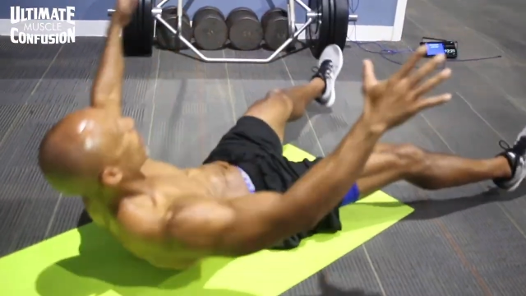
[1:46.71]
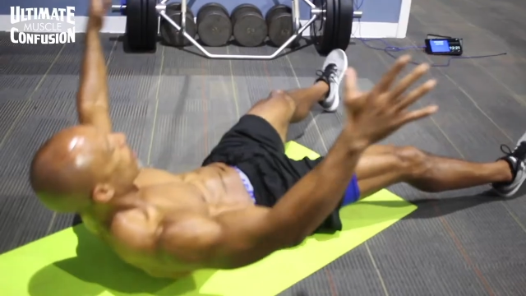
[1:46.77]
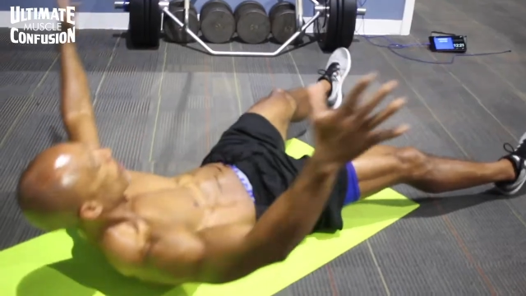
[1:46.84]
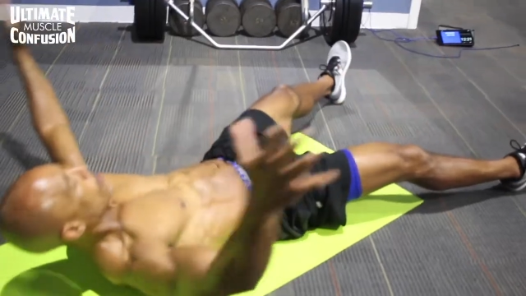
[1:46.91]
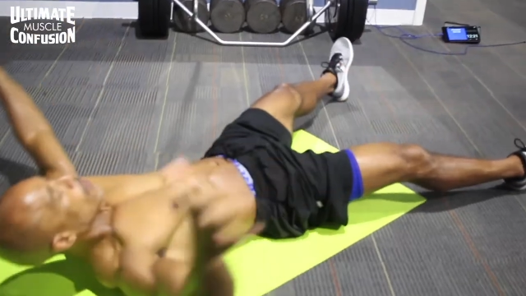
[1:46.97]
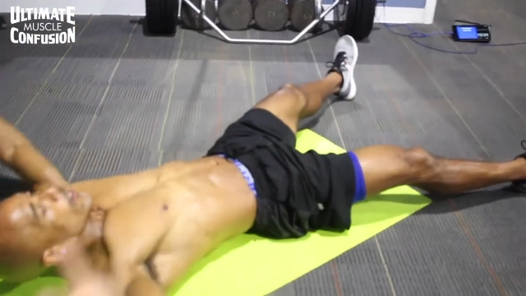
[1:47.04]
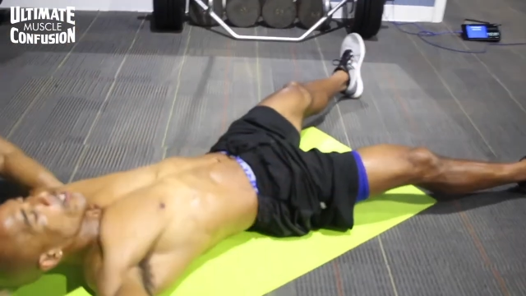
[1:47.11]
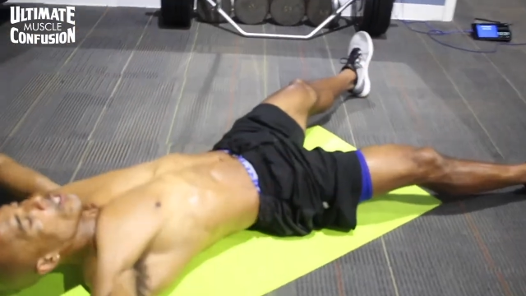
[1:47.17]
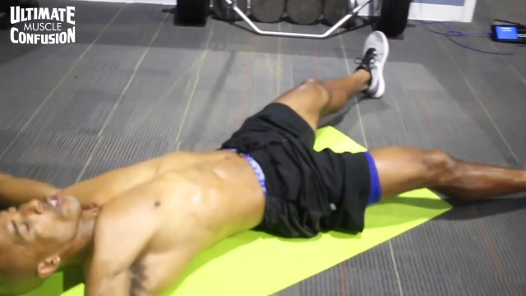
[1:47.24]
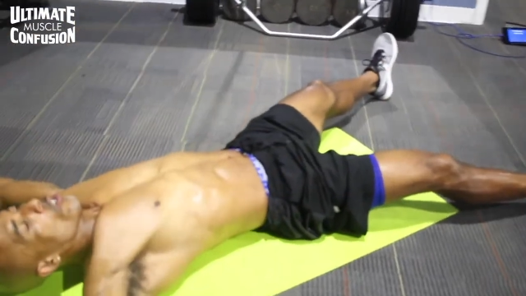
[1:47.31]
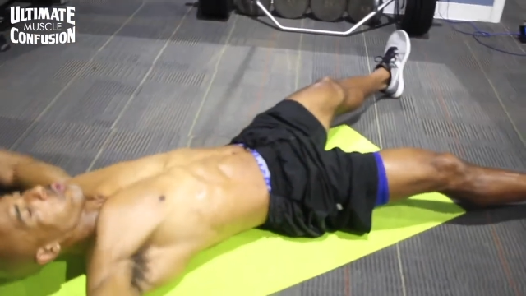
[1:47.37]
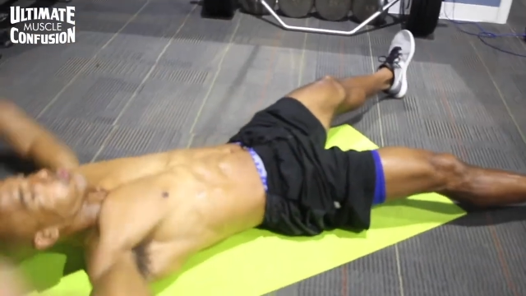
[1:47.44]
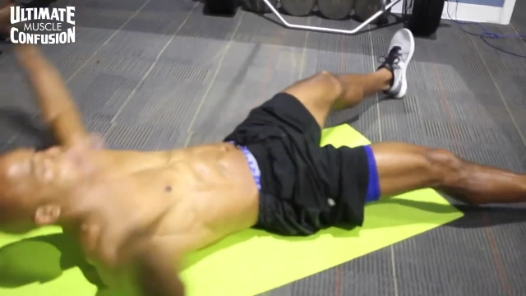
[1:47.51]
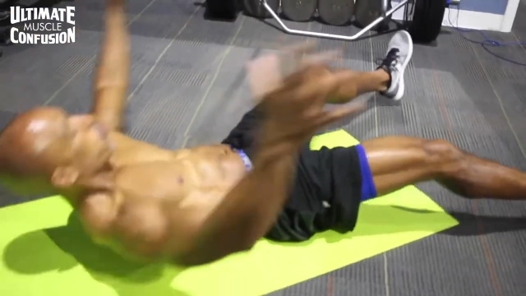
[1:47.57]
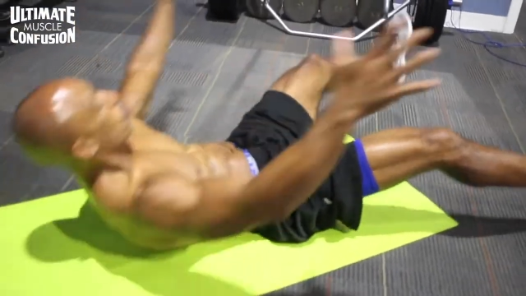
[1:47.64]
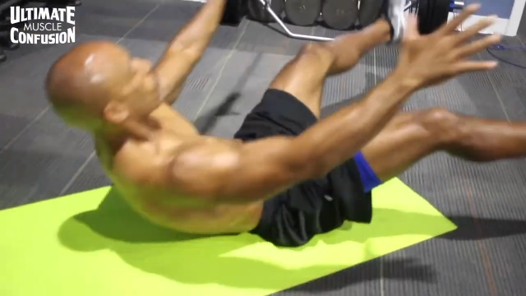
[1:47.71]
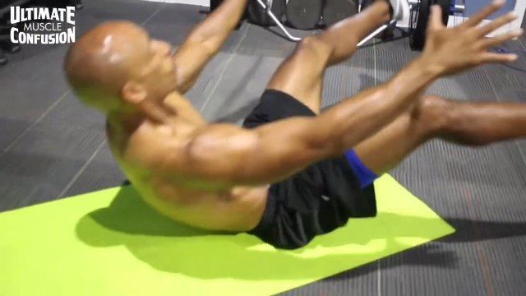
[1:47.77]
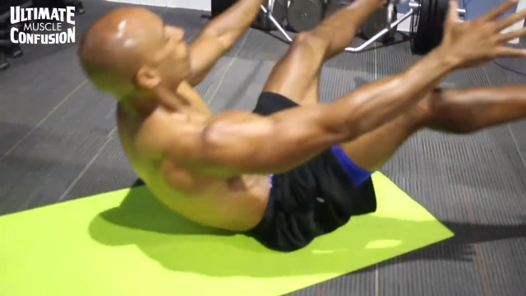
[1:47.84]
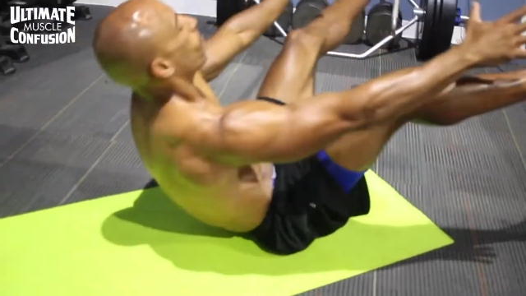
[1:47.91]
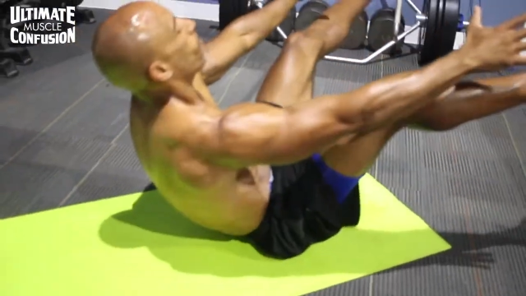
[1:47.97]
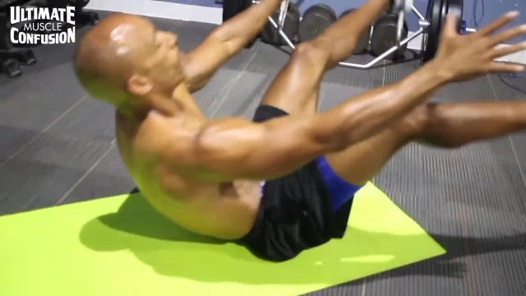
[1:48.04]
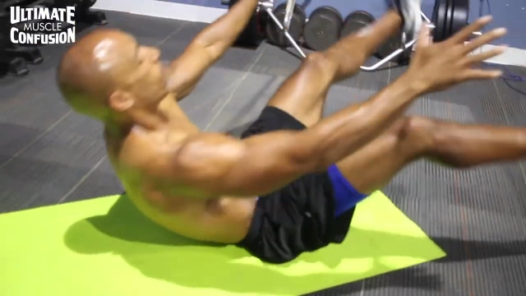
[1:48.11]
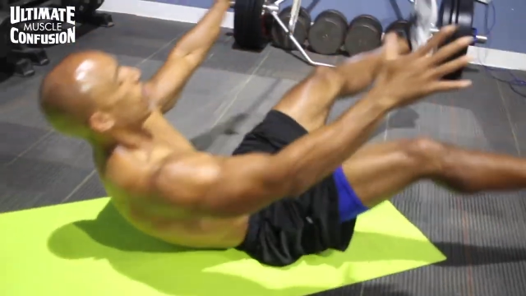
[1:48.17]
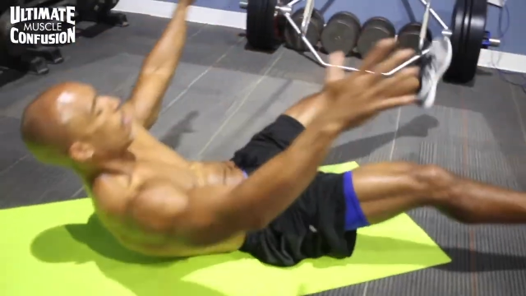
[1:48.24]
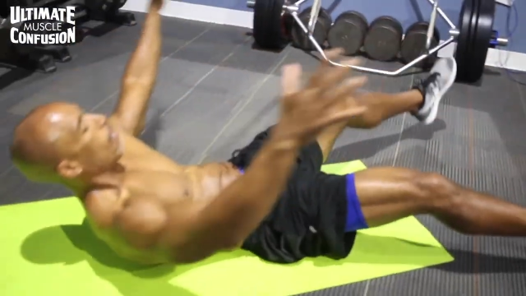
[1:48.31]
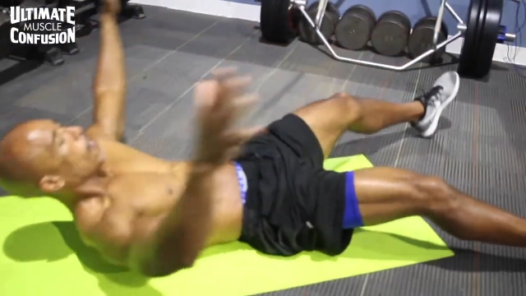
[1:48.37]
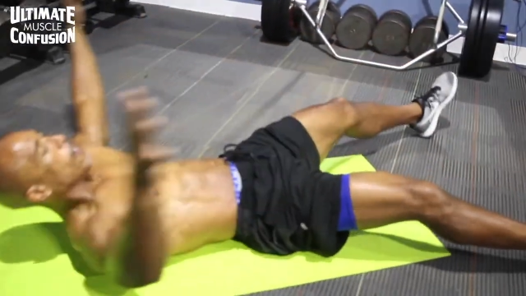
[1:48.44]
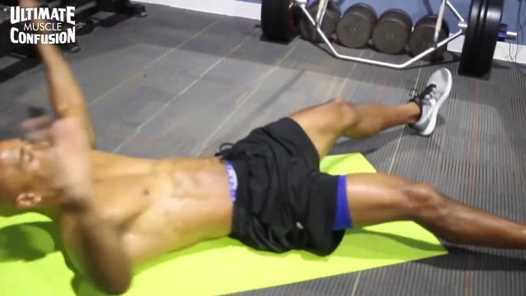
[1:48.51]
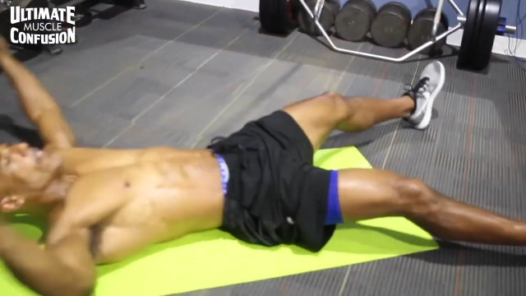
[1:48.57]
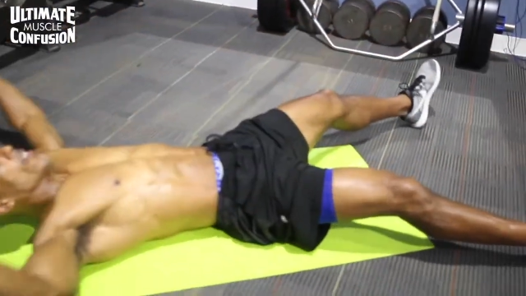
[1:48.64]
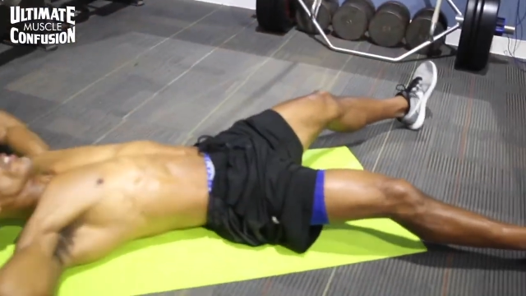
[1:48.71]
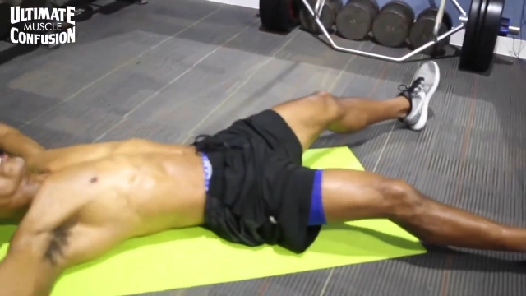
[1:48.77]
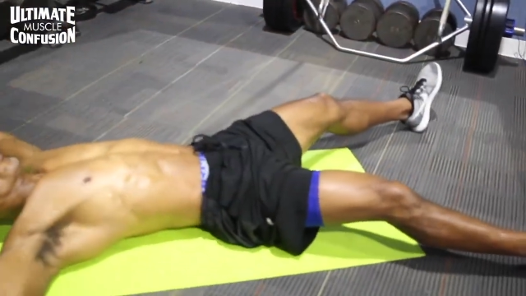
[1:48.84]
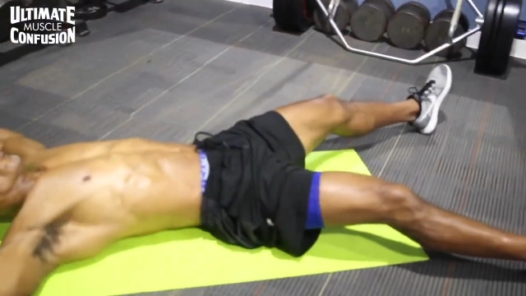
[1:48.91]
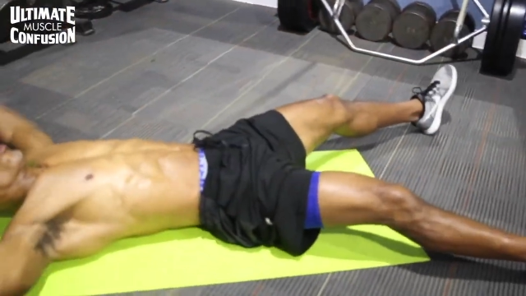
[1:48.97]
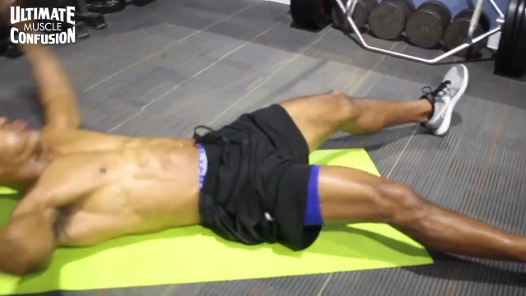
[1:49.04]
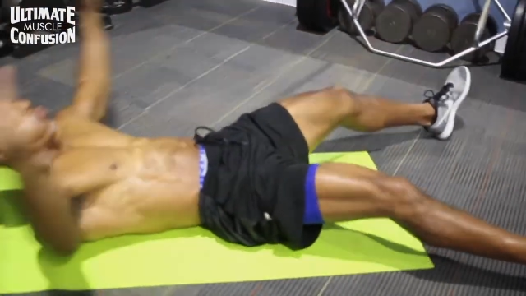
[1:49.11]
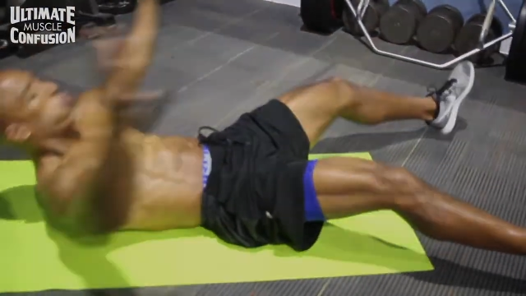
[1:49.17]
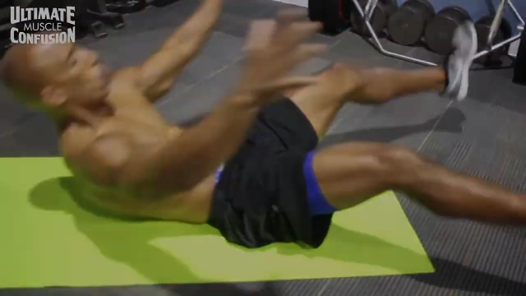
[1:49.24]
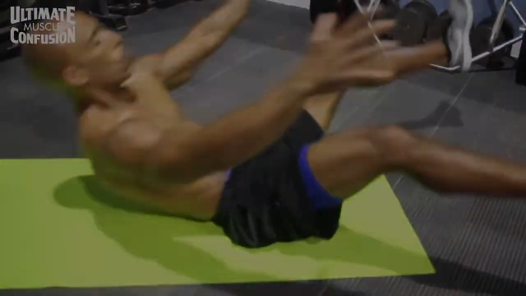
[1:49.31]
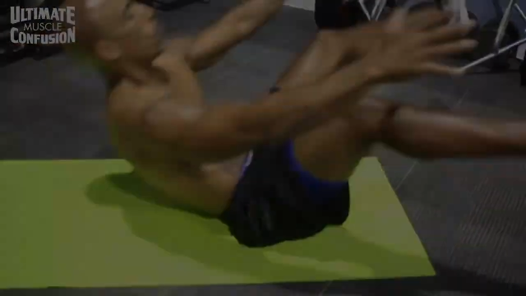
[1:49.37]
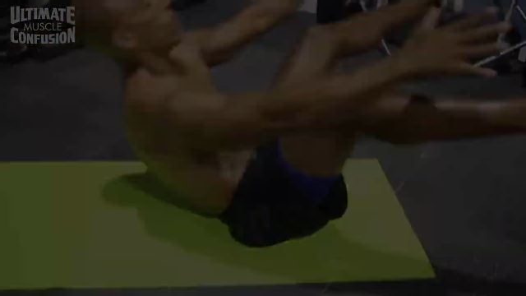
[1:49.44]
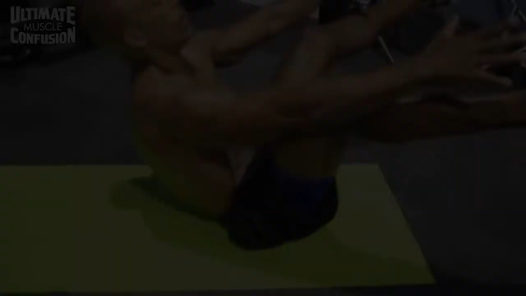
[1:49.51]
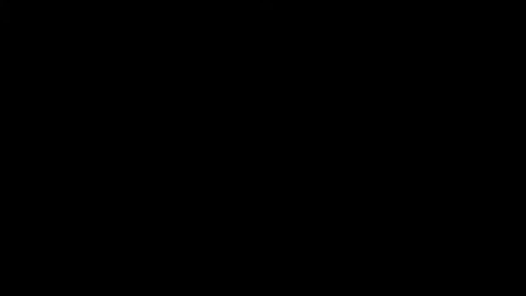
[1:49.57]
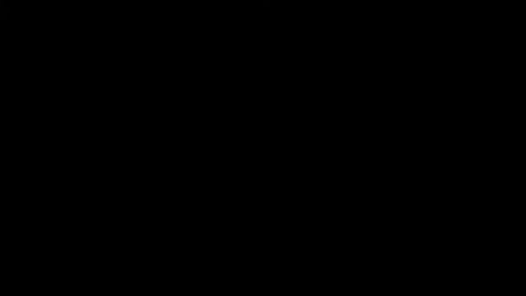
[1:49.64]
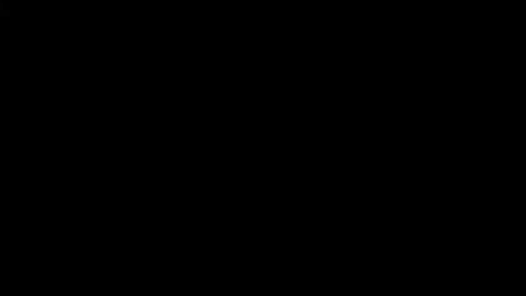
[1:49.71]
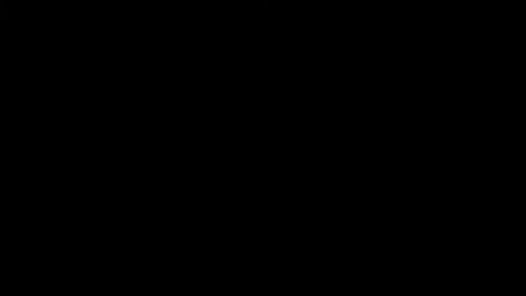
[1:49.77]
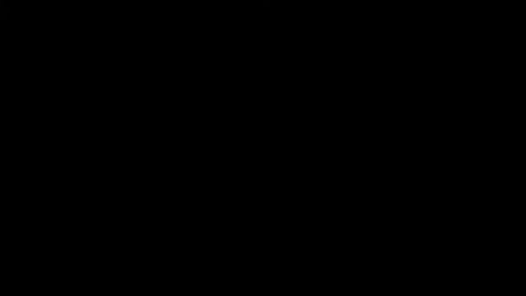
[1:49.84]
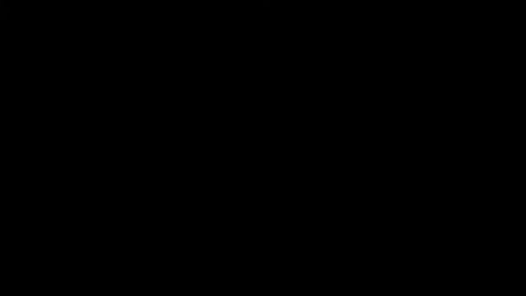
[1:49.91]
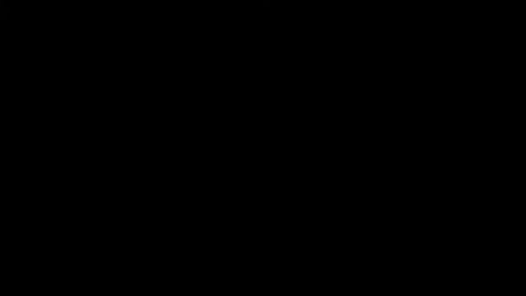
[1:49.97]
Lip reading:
No face is visible, so there are no lips to read.